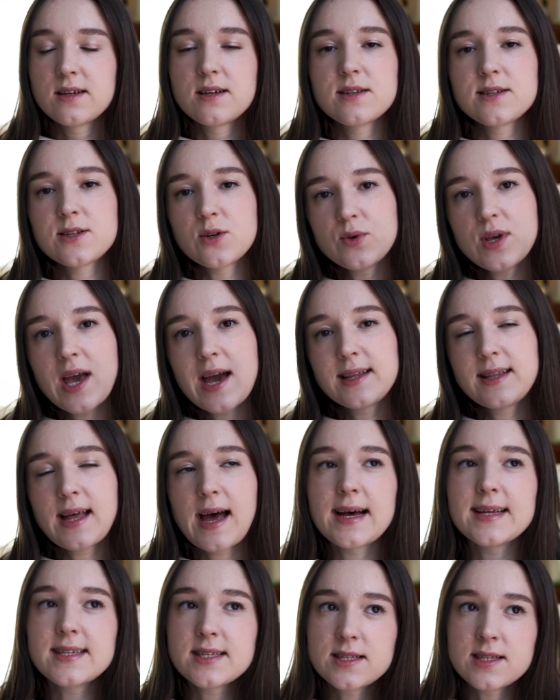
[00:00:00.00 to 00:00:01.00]
So yeah, it
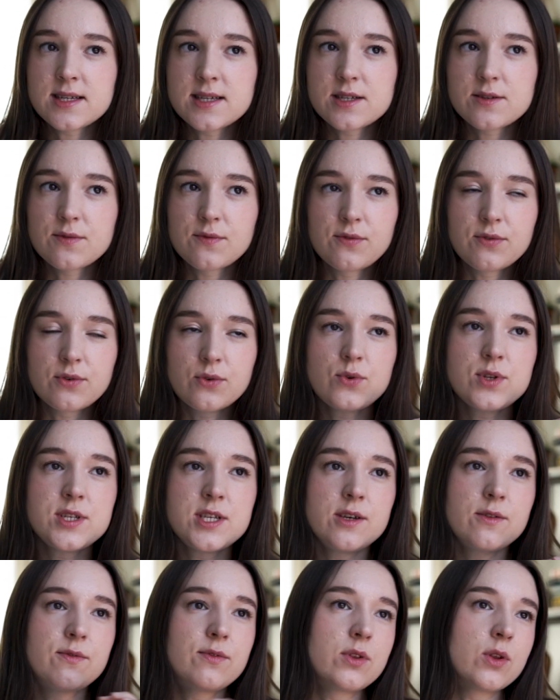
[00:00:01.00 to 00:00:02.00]
has this
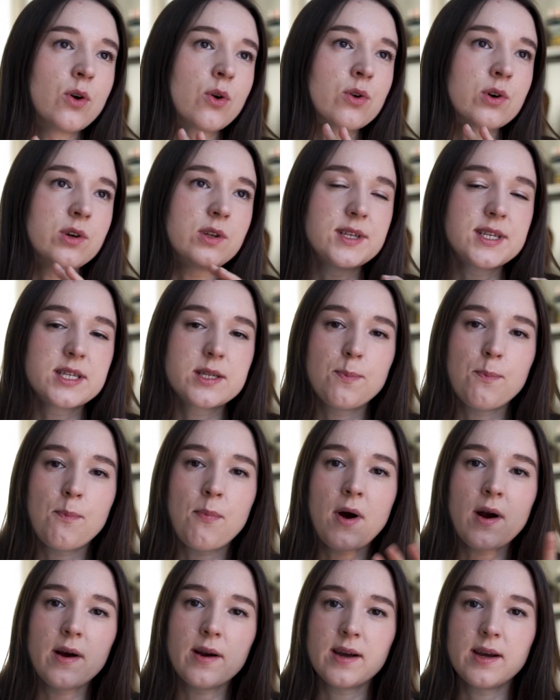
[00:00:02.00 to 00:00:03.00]
fruity floral
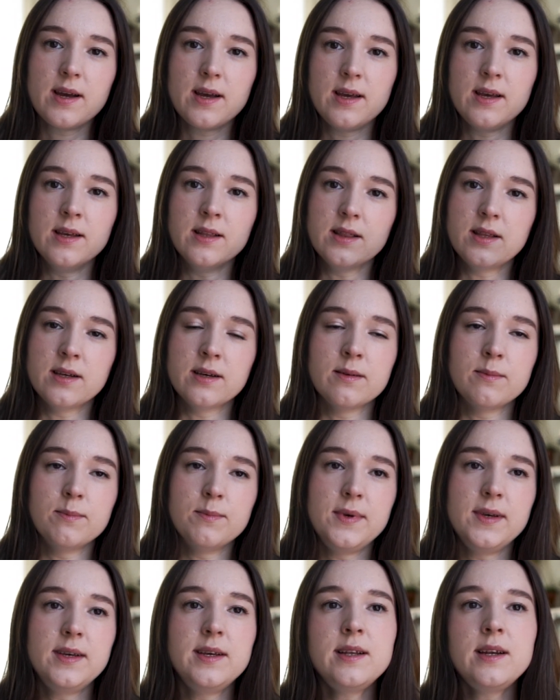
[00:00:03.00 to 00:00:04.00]
spark in the
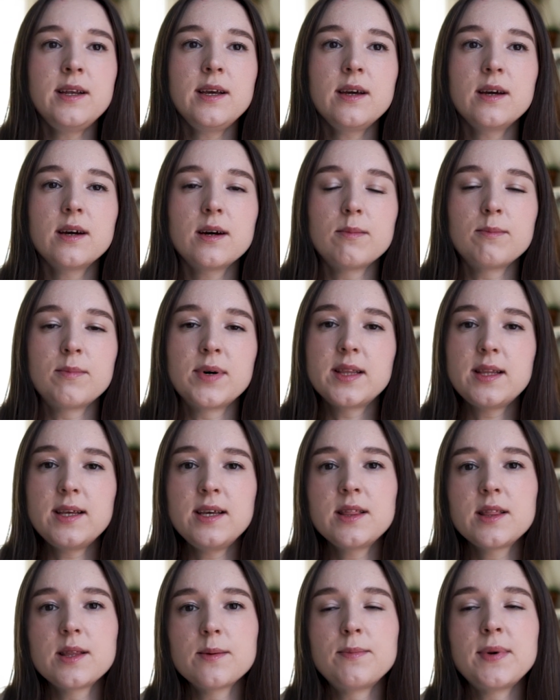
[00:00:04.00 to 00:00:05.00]
beginning, but
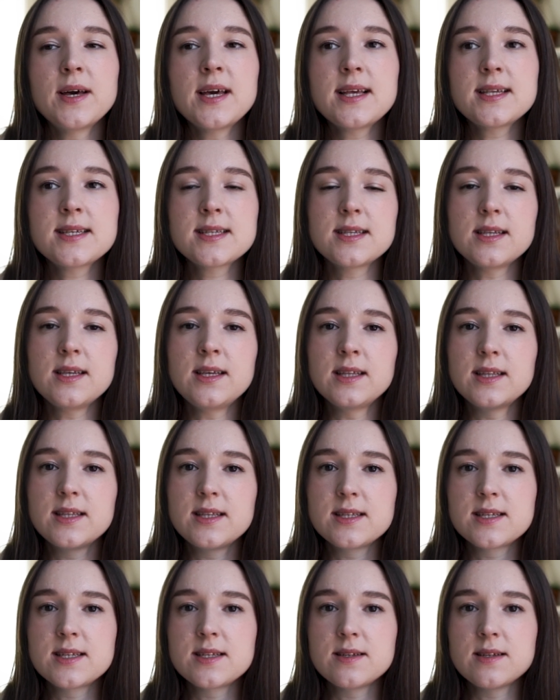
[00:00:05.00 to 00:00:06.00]
in the base
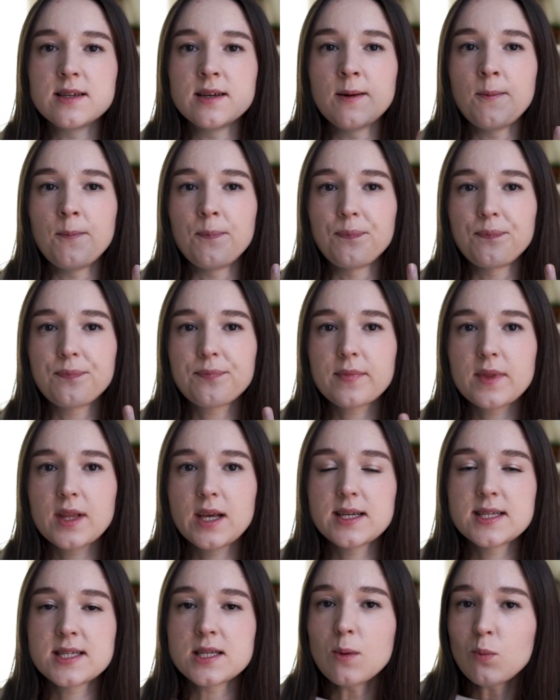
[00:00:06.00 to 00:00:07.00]
it's
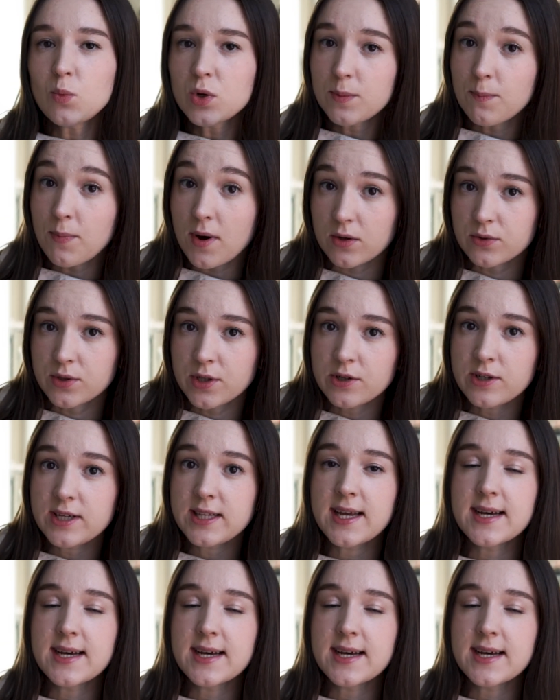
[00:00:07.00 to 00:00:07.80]
somewhat powdery.